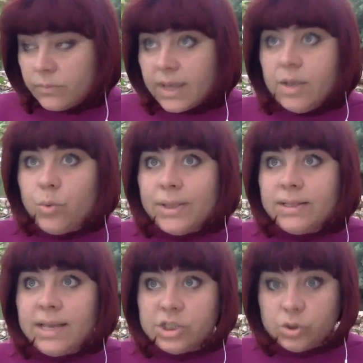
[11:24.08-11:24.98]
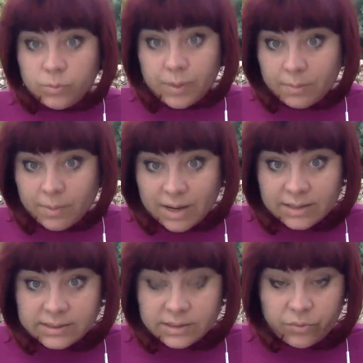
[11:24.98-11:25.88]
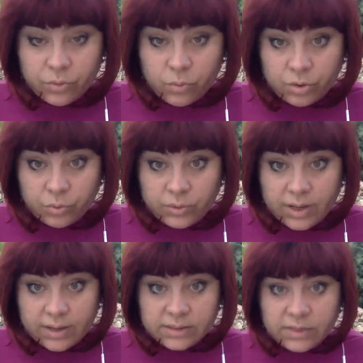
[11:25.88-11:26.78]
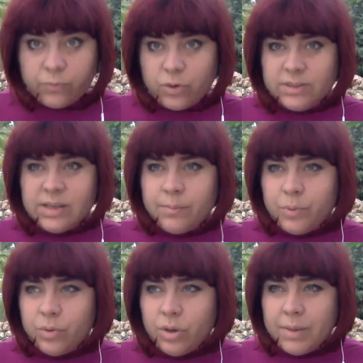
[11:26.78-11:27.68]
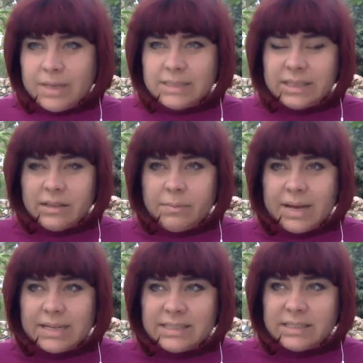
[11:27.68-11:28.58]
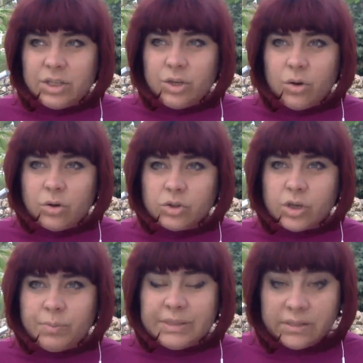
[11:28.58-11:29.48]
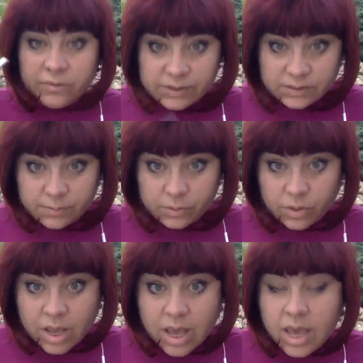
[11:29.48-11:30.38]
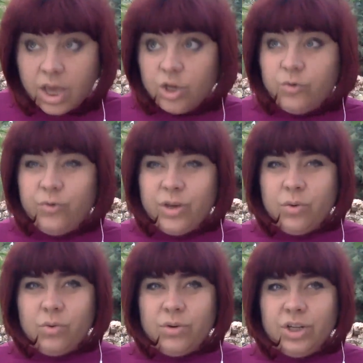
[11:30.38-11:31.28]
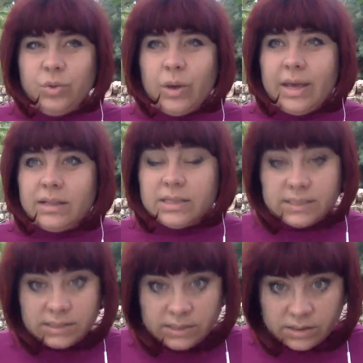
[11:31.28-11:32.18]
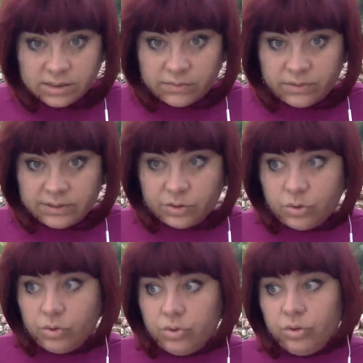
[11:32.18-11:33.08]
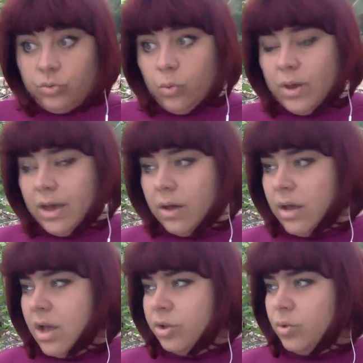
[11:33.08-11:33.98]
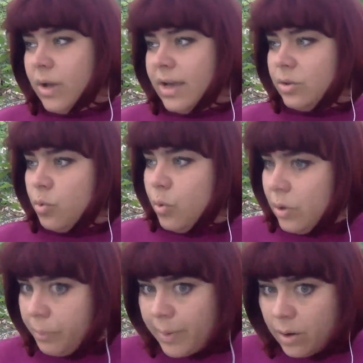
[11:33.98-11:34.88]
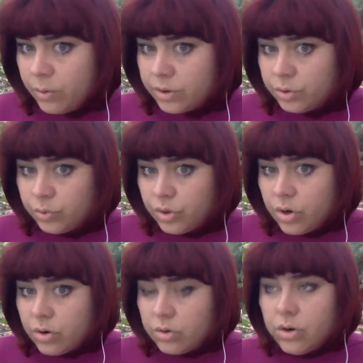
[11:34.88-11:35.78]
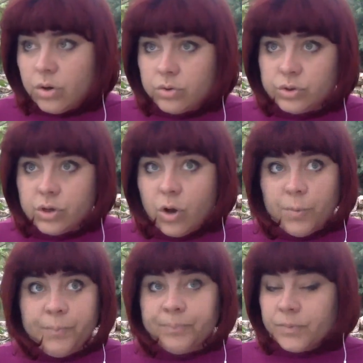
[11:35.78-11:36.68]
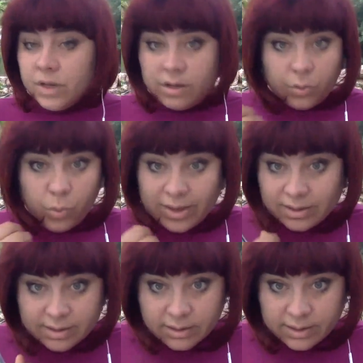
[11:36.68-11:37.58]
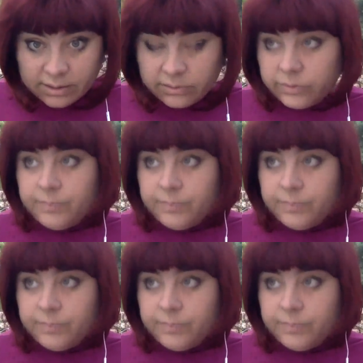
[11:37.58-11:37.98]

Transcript: And when the day is ruled by Mars, and if you want to enhance, if for example the Mars in your horoscope is invisible, and you feel you need to add assertiveness, so you need to add willpower to your horoscope, wear red,